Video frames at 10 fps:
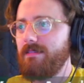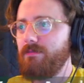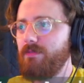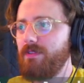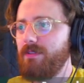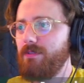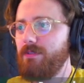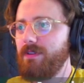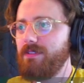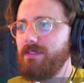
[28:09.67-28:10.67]
What do
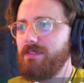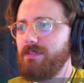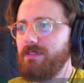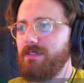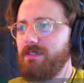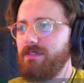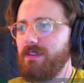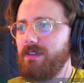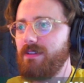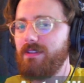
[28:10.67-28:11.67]
I do?
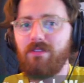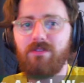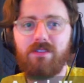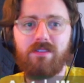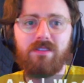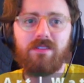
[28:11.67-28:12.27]
I have to